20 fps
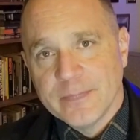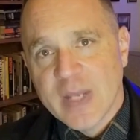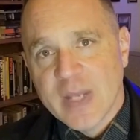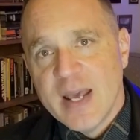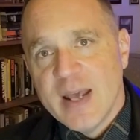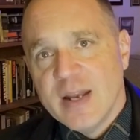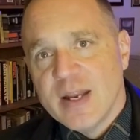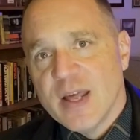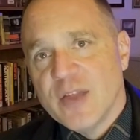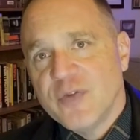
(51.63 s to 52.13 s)

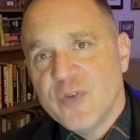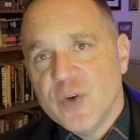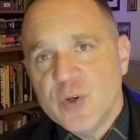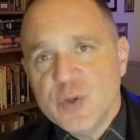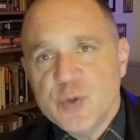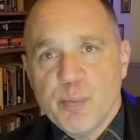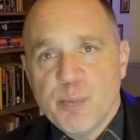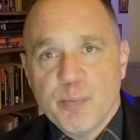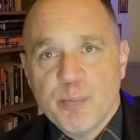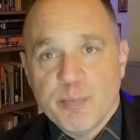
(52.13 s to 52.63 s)
Now, the
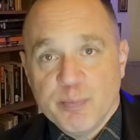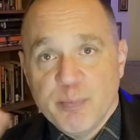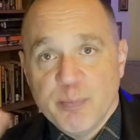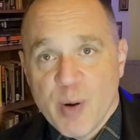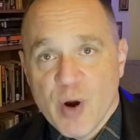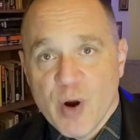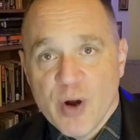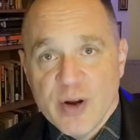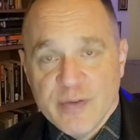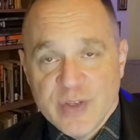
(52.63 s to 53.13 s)
first
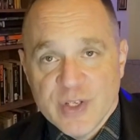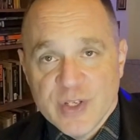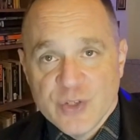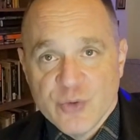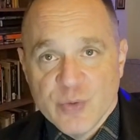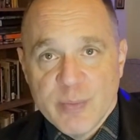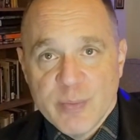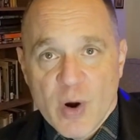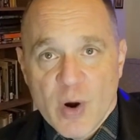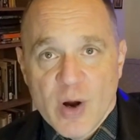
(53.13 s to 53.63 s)
part of this
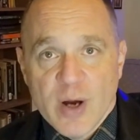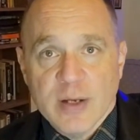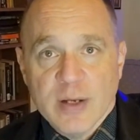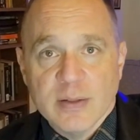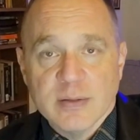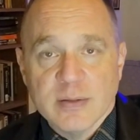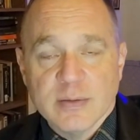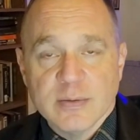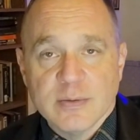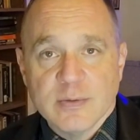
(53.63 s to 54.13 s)
remark
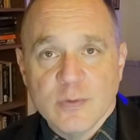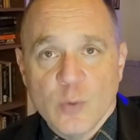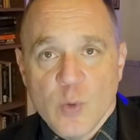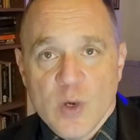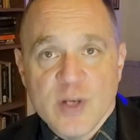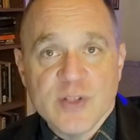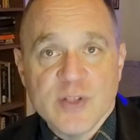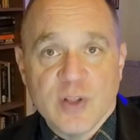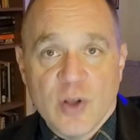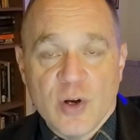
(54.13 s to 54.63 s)

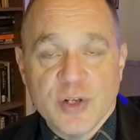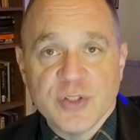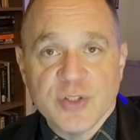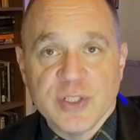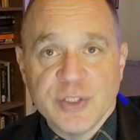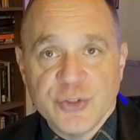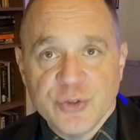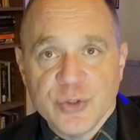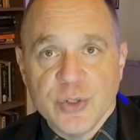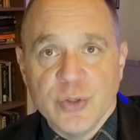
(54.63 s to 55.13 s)
was largely
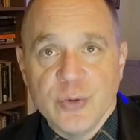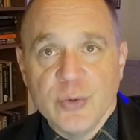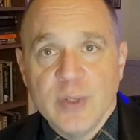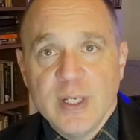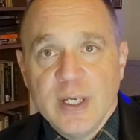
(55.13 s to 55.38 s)
true.